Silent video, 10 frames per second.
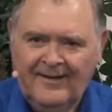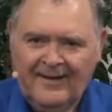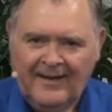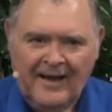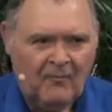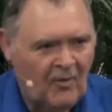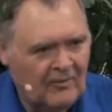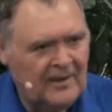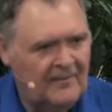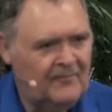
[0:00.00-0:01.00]
And I
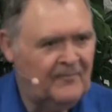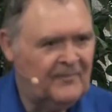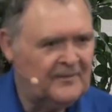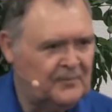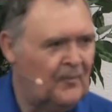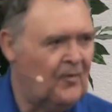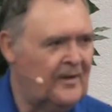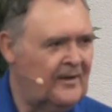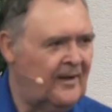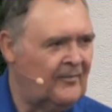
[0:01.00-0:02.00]
woke up this
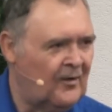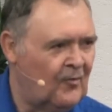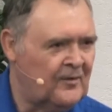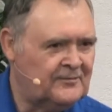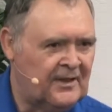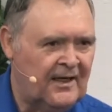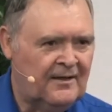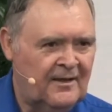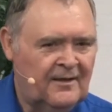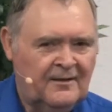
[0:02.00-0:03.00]
morning, and the Lord
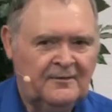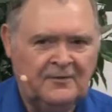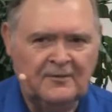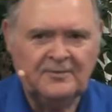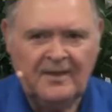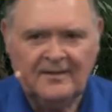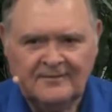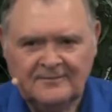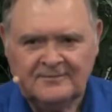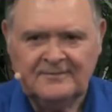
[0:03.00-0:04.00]
said, two
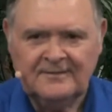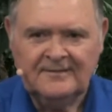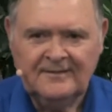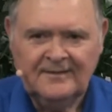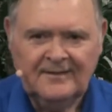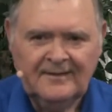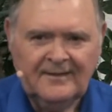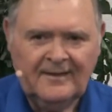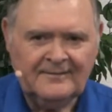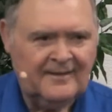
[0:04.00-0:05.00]
sons.
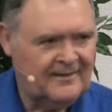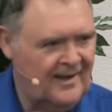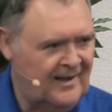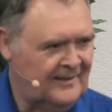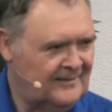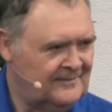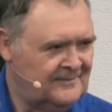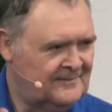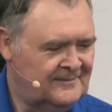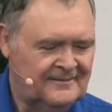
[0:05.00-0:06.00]
I said, got it.
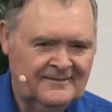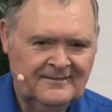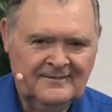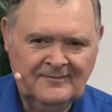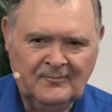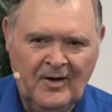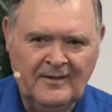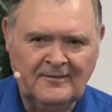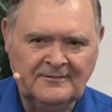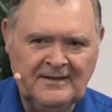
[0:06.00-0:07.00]

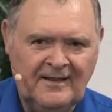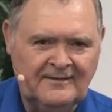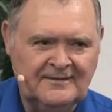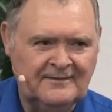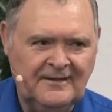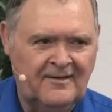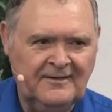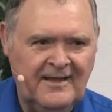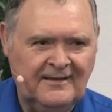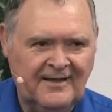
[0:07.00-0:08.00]
Prodigal son said, no,
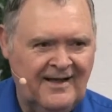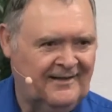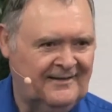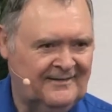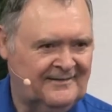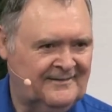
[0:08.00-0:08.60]
you ain't got it.